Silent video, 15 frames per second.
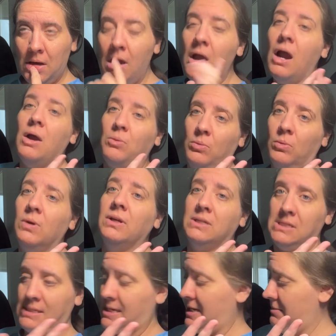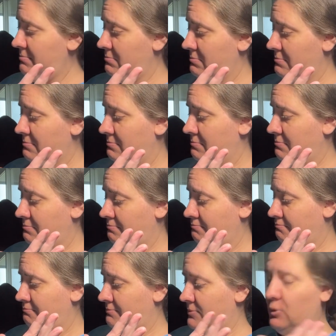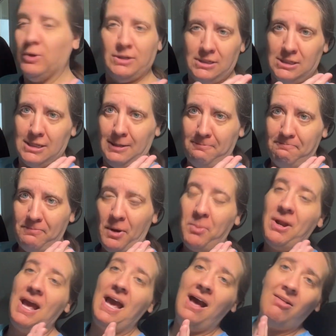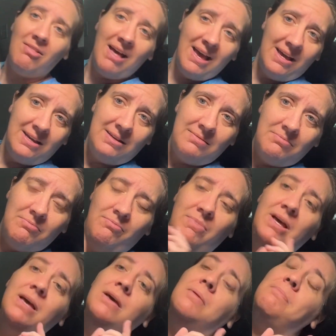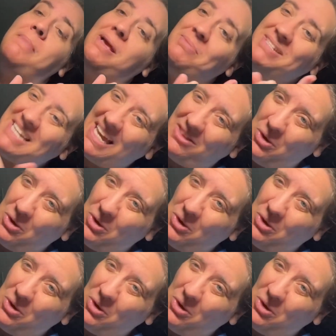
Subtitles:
All right, we're going to see. We're going to see. I'm going to outline, maybe take the